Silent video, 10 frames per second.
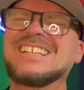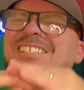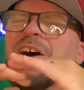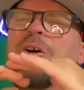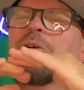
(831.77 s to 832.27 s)

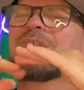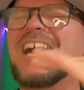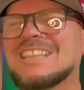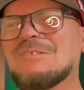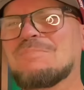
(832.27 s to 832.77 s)
No,
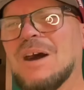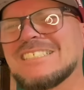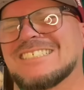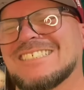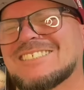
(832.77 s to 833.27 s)
not the
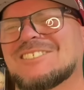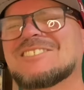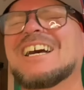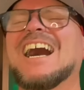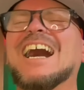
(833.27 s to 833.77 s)
butt sisters.
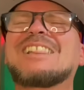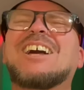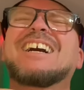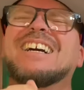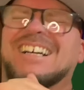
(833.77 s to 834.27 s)
I love